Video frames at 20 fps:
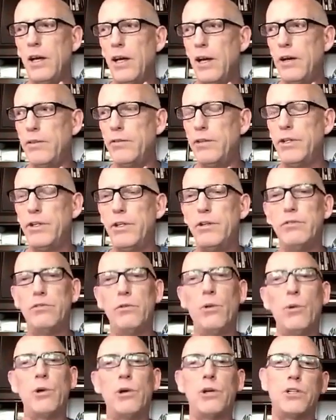of a
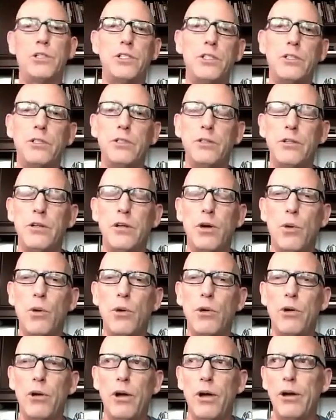divorce
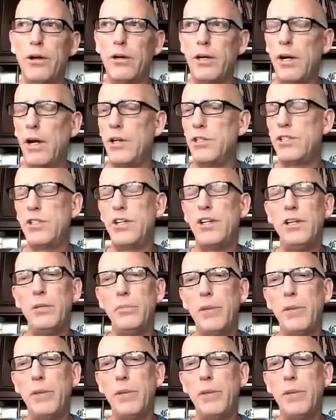or a custody